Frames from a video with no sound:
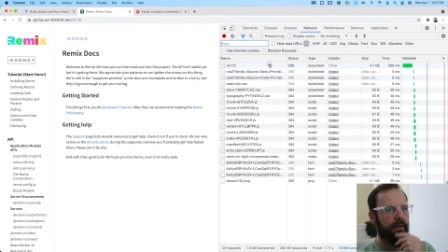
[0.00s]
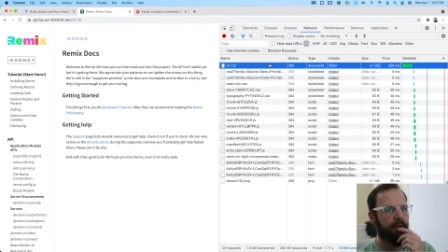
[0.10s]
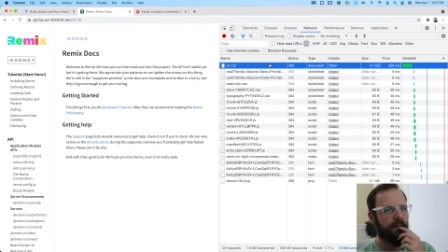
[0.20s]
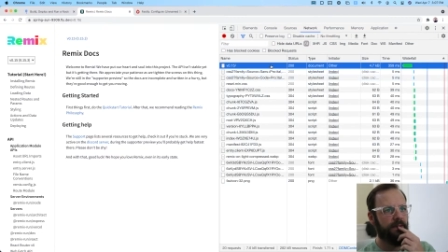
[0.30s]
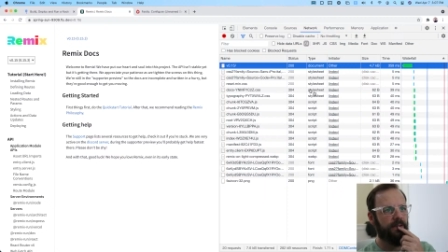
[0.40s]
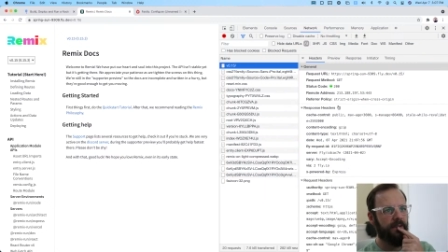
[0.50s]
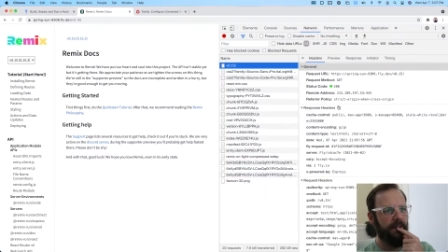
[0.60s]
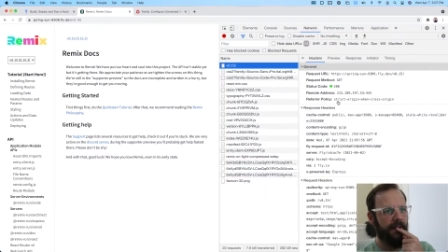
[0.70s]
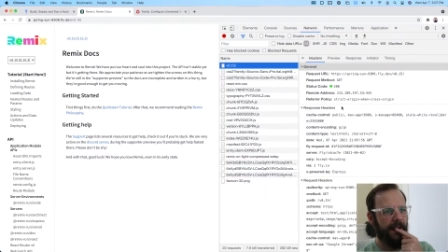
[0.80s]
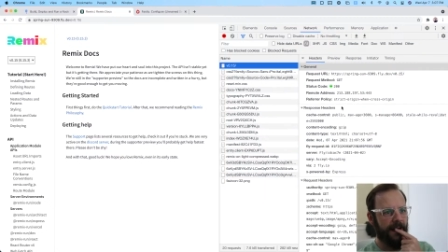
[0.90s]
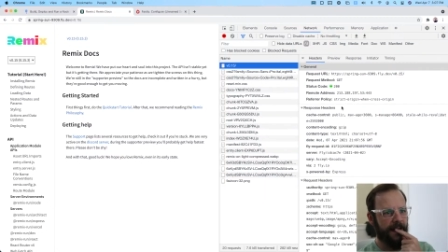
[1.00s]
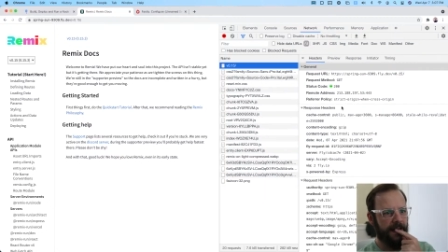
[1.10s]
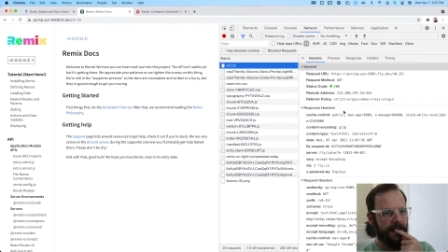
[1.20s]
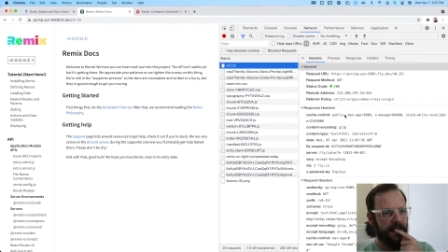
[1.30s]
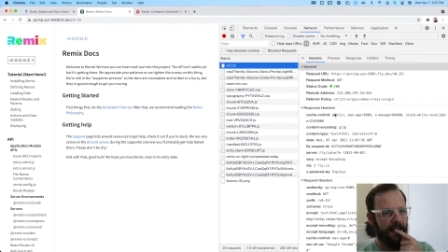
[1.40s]
you can see
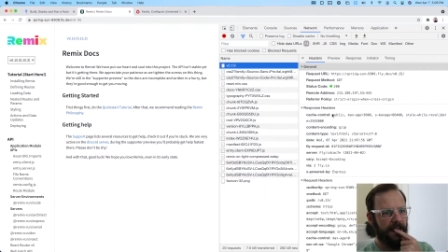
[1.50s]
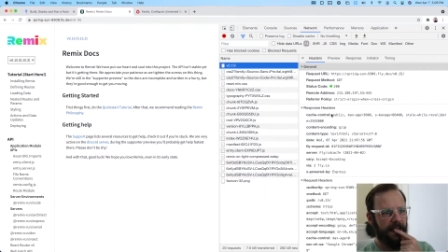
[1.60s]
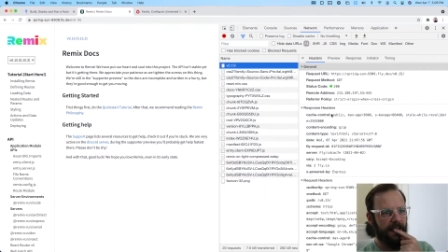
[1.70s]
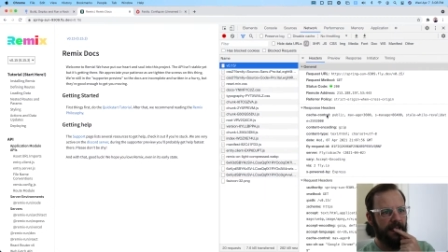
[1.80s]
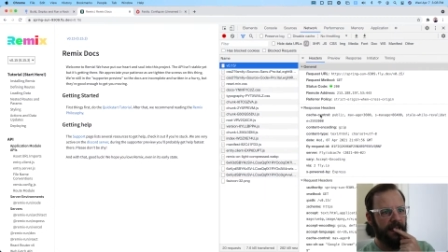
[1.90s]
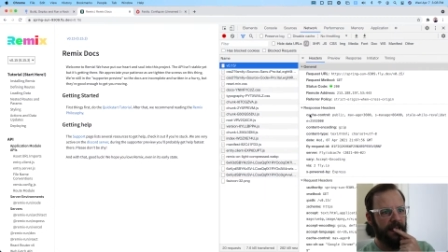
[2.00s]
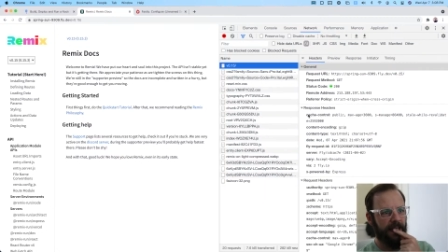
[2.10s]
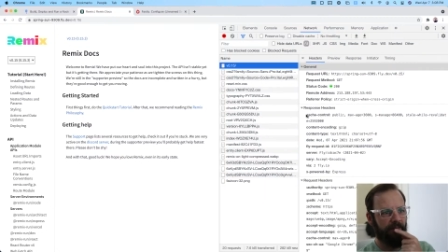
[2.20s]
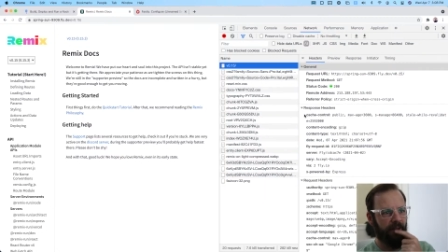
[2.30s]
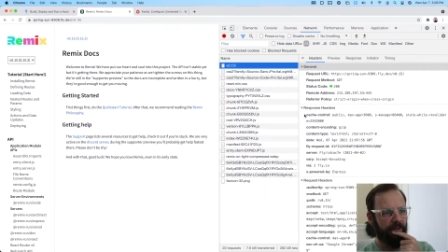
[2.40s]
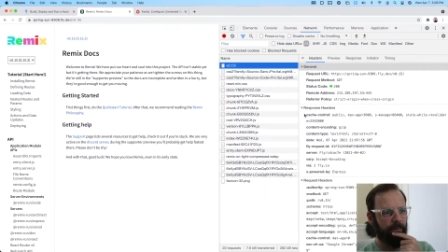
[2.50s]
here I've got